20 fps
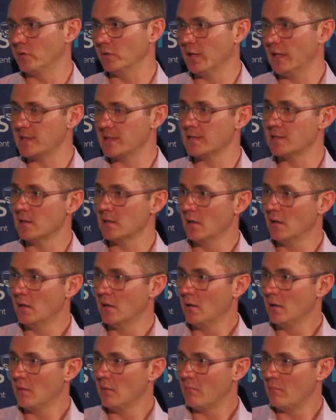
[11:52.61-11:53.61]
Let's
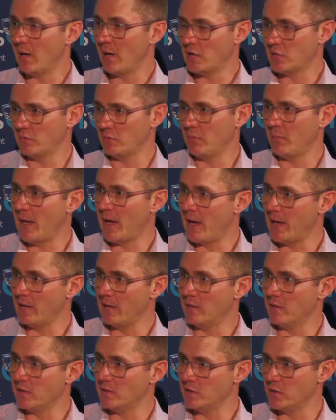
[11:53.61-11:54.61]
make sure we pay
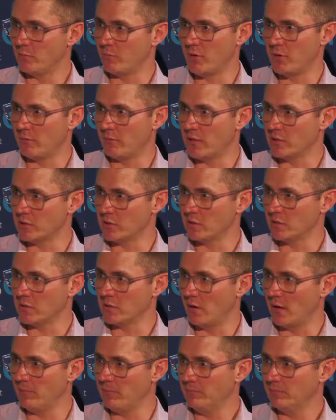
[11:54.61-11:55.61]
the superannuation on
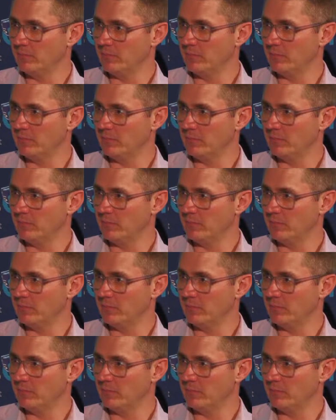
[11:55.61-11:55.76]
time.